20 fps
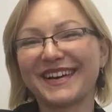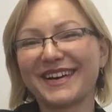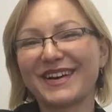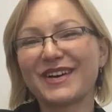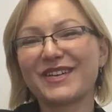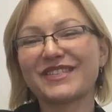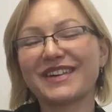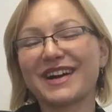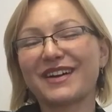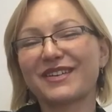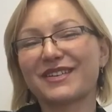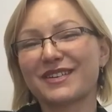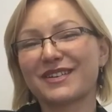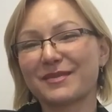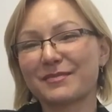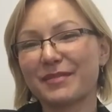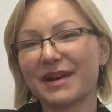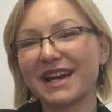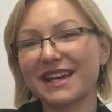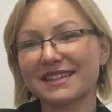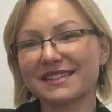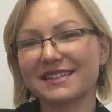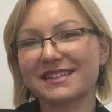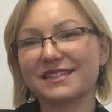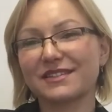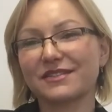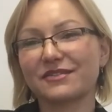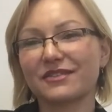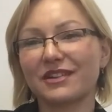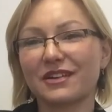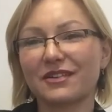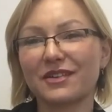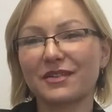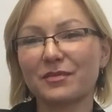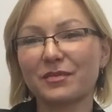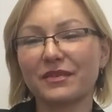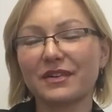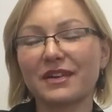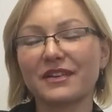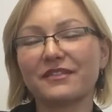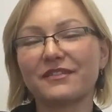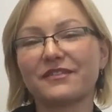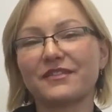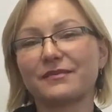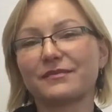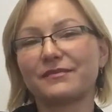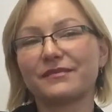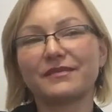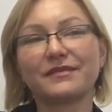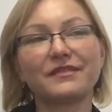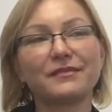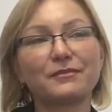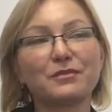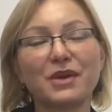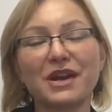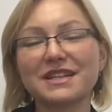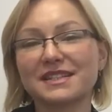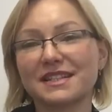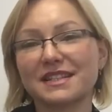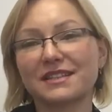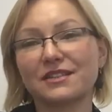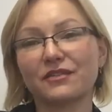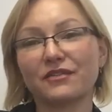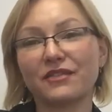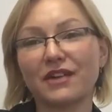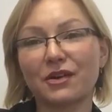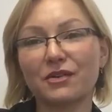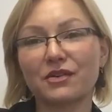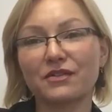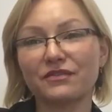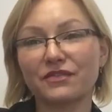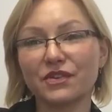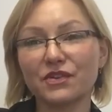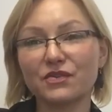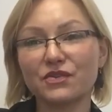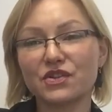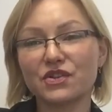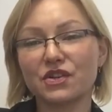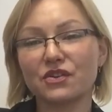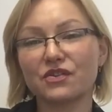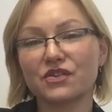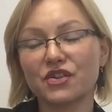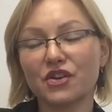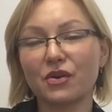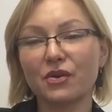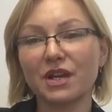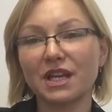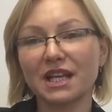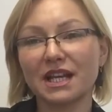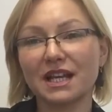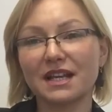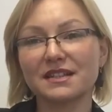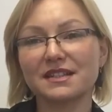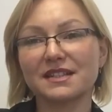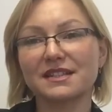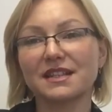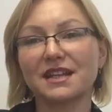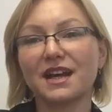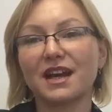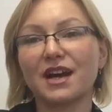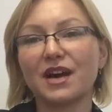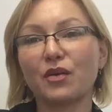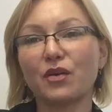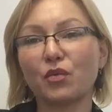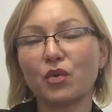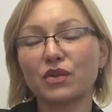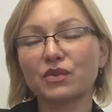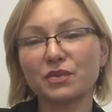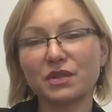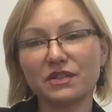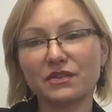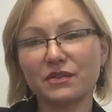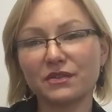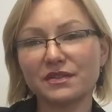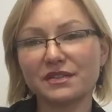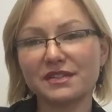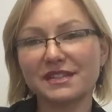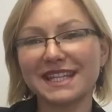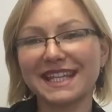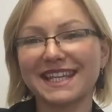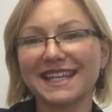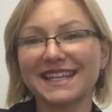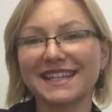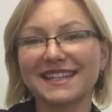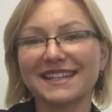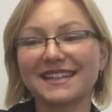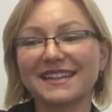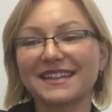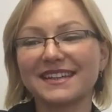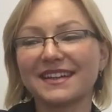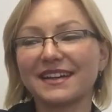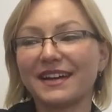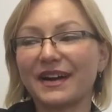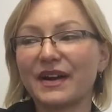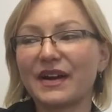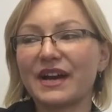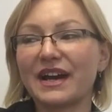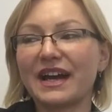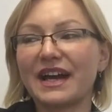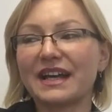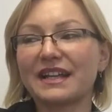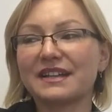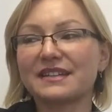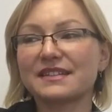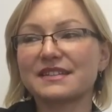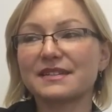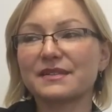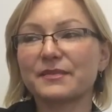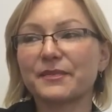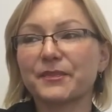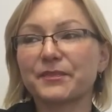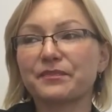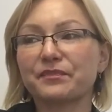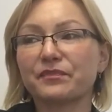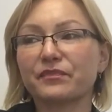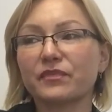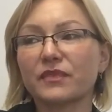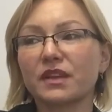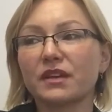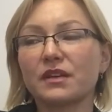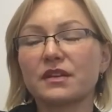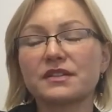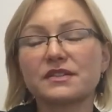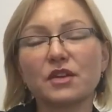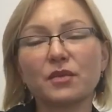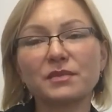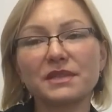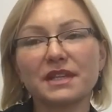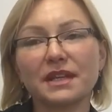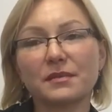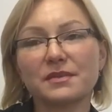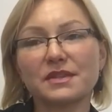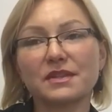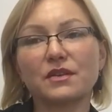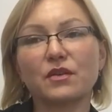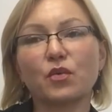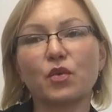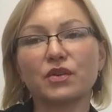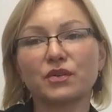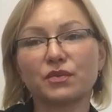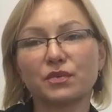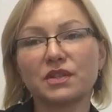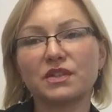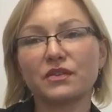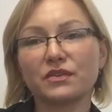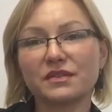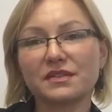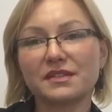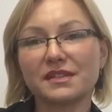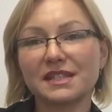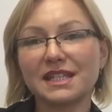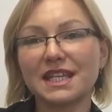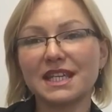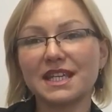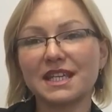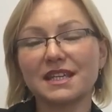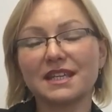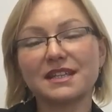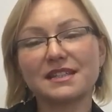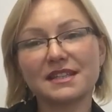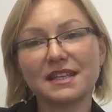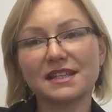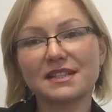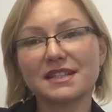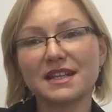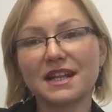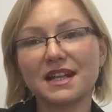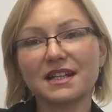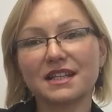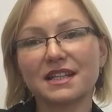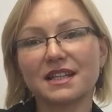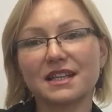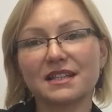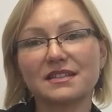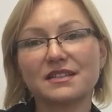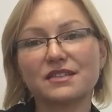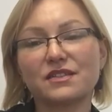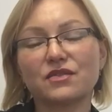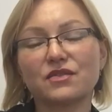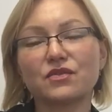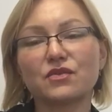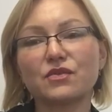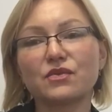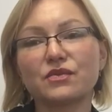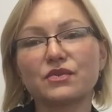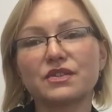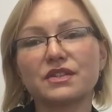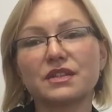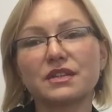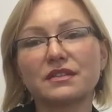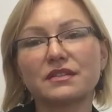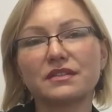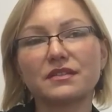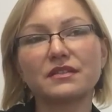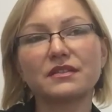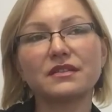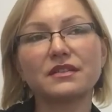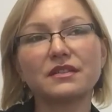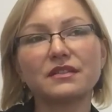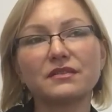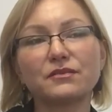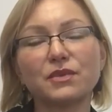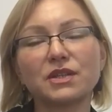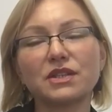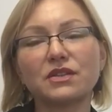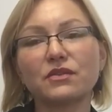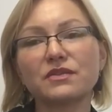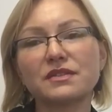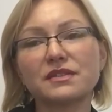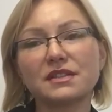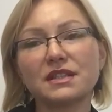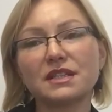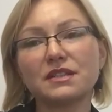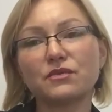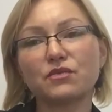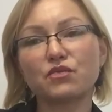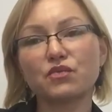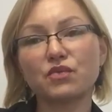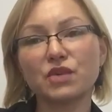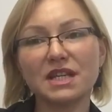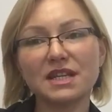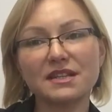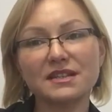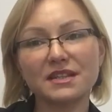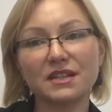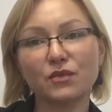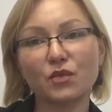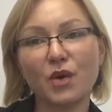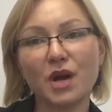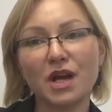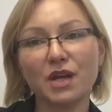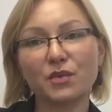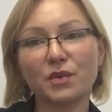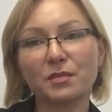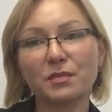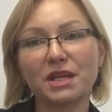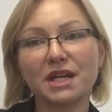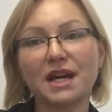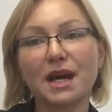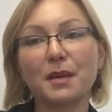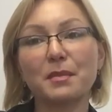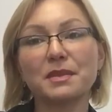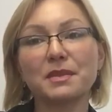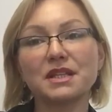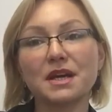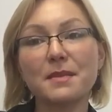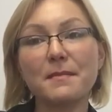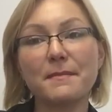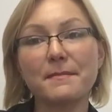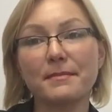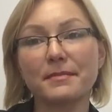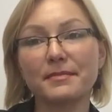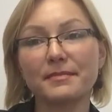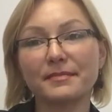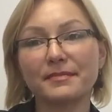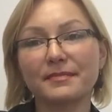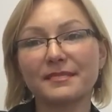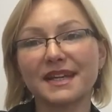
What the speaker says: of our past, of our present, of our future, showing us what we don't see. And sometimes what we don't see, it's exactly as Scrooge, that we don't see the reason why we become numb.